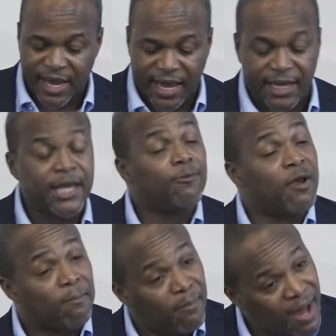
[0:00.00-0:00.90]
and he
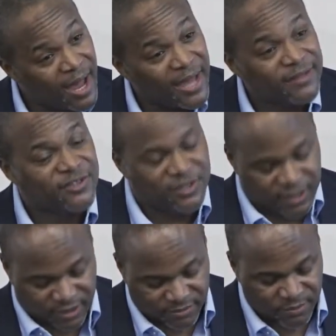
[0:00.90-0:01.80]
reminds
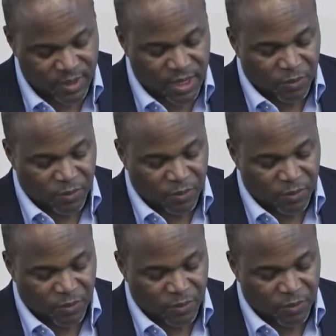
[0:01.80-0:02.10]
them